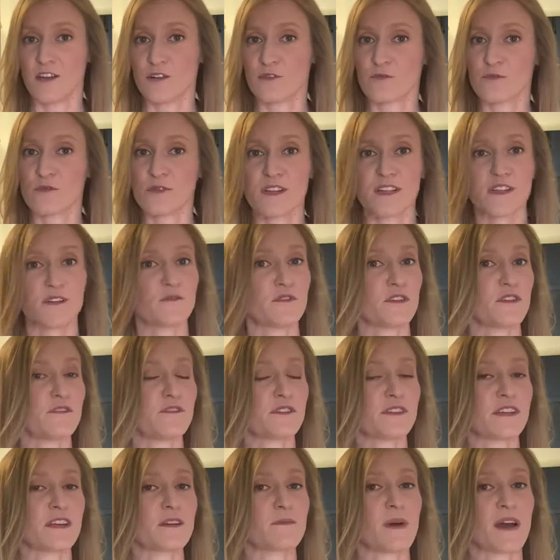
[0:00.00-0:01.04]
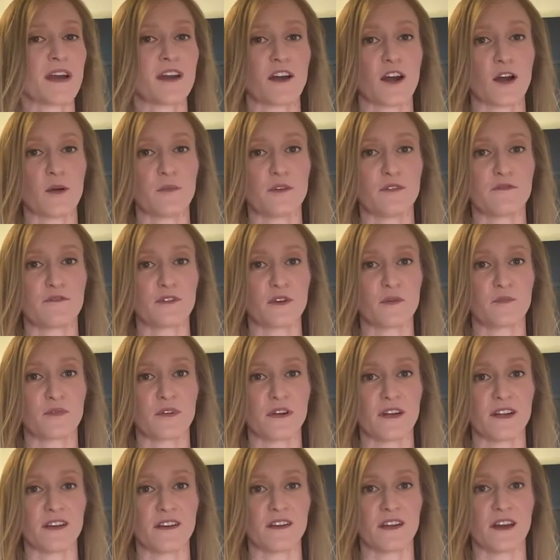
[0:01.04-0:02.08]
really reducing my carbon
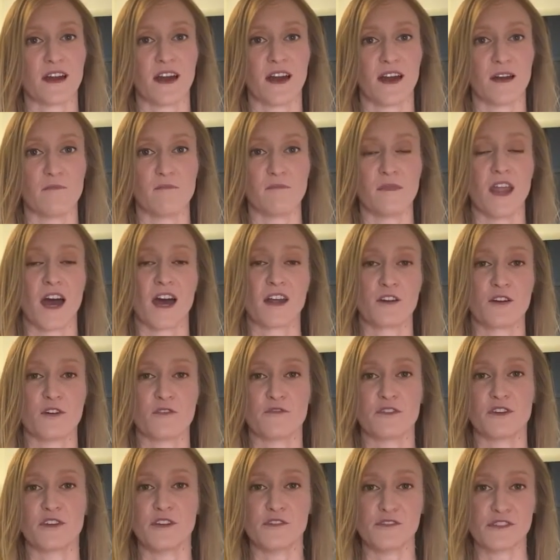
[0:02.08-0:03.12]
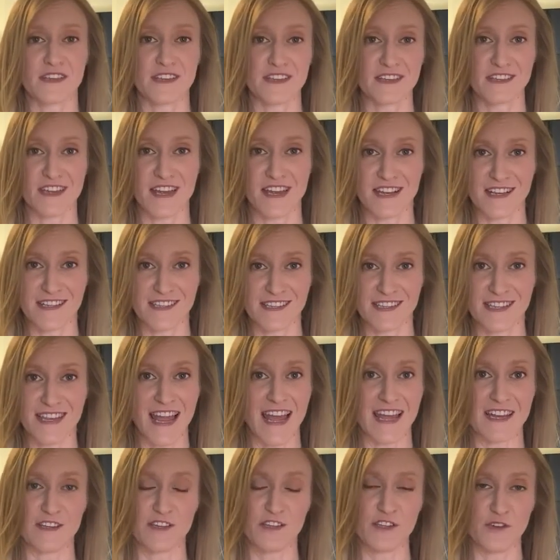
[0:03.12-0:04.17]
footprint, not overusing things
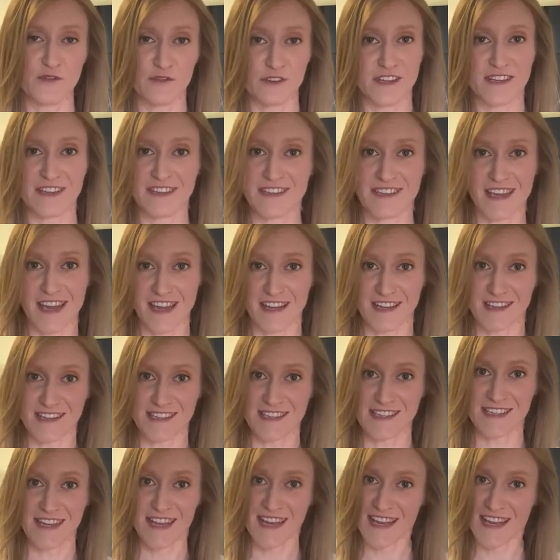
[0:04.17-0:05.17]
and using things